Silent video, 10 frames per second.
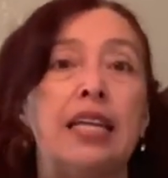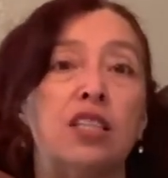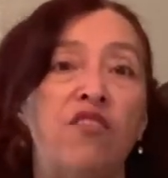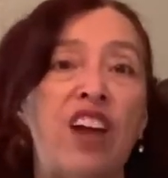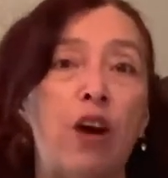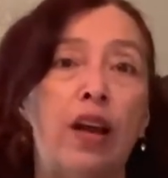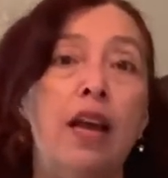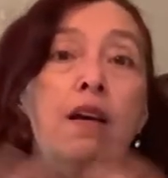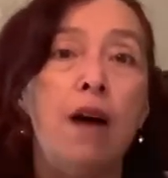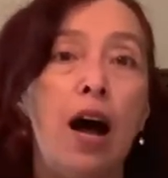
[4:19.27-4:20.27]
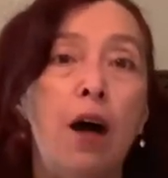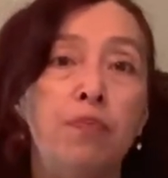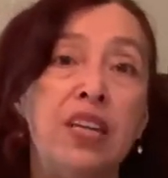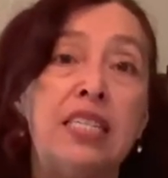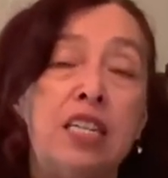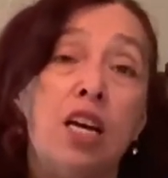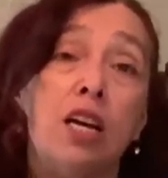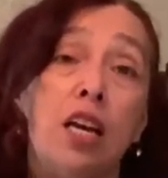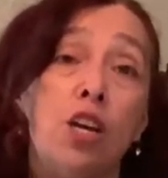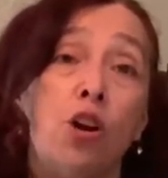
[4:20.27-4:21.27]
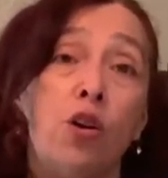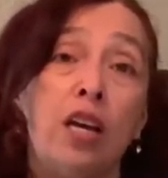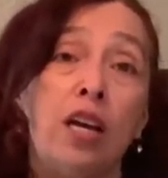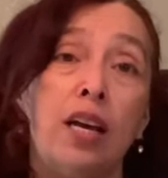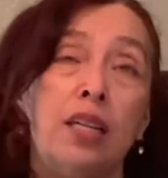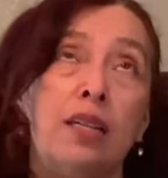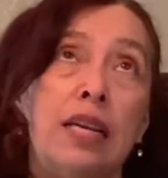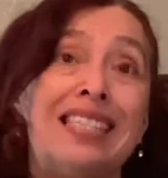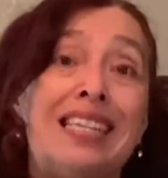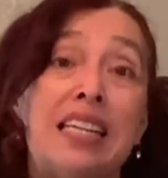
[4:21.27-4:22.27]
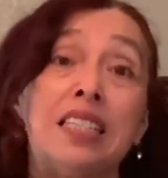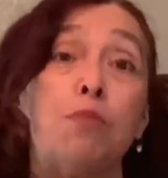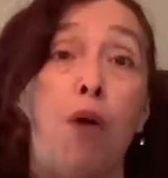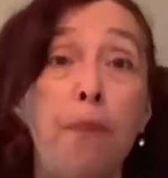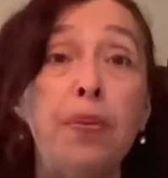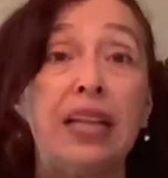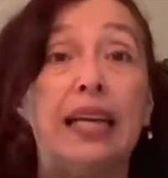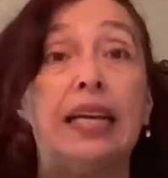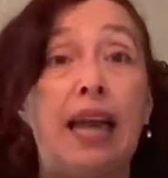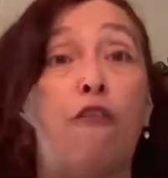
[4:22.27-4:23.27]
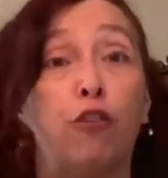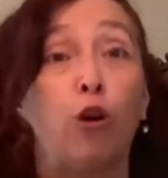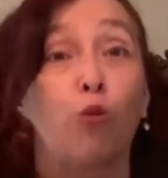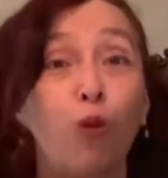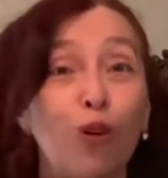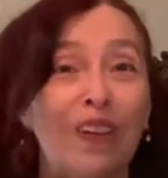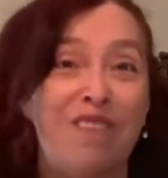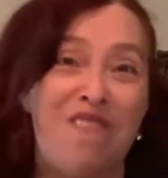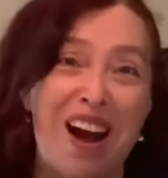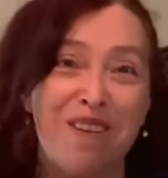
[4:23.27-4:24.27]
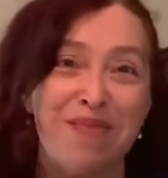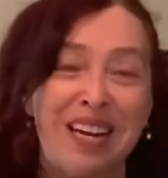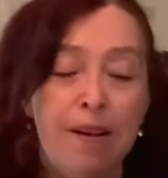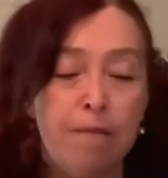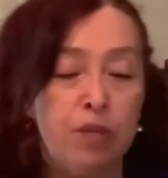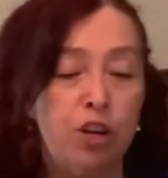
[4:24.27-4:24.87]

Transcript: It's very it's densely populated now for a rural environment.